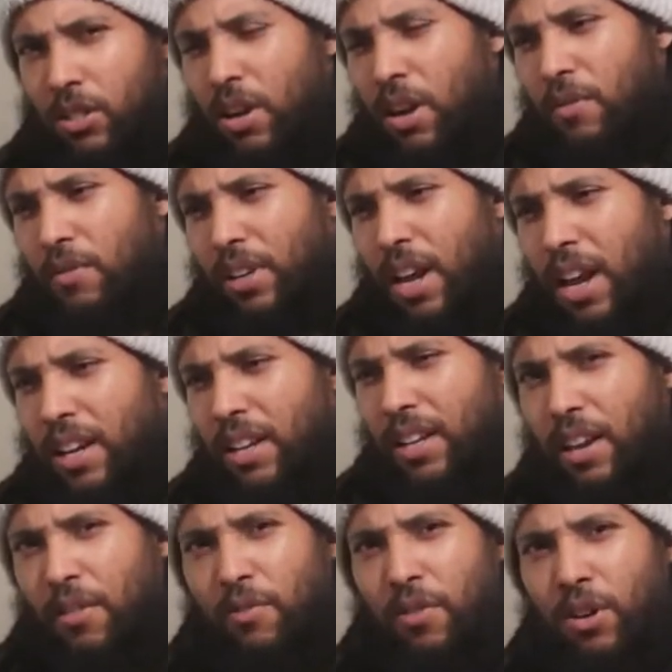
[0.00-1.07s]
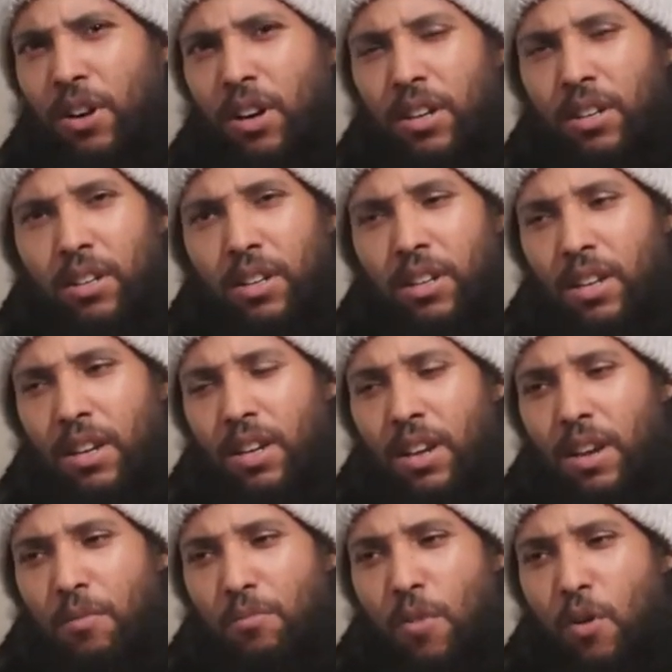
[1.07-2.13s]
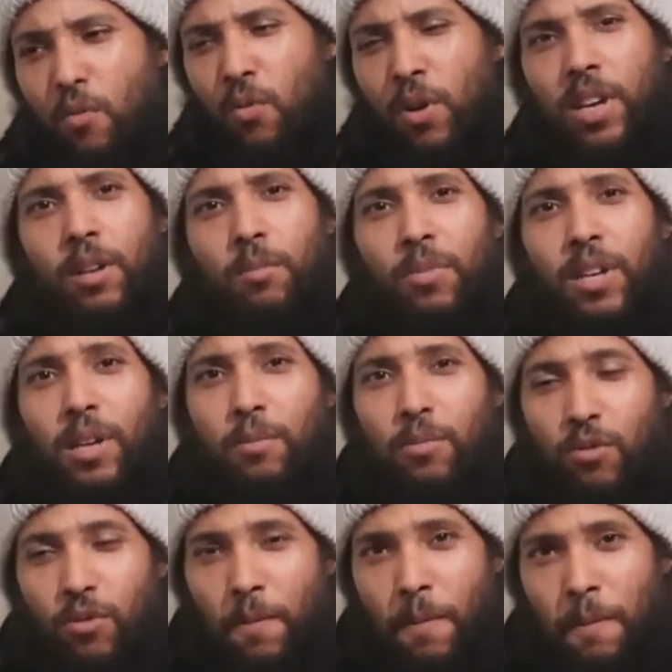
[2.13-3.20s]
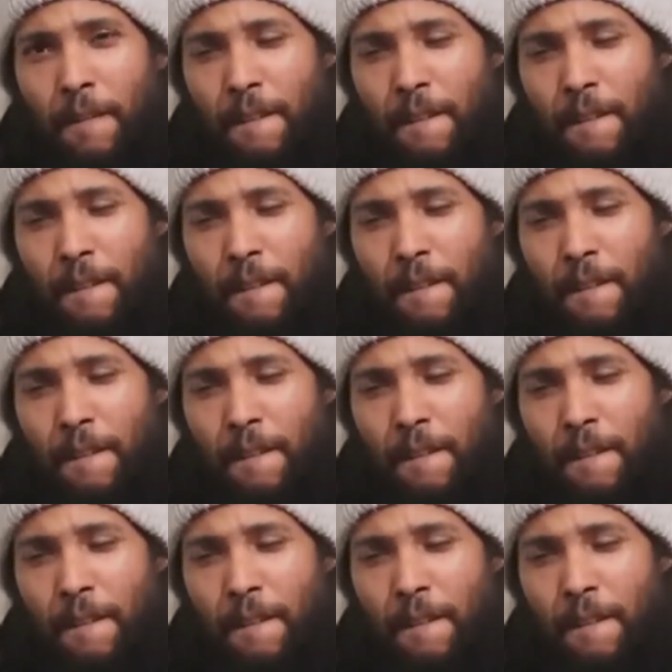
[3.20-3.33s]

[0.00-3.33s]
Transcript: Garvey kind of get forgotten. But we, the people,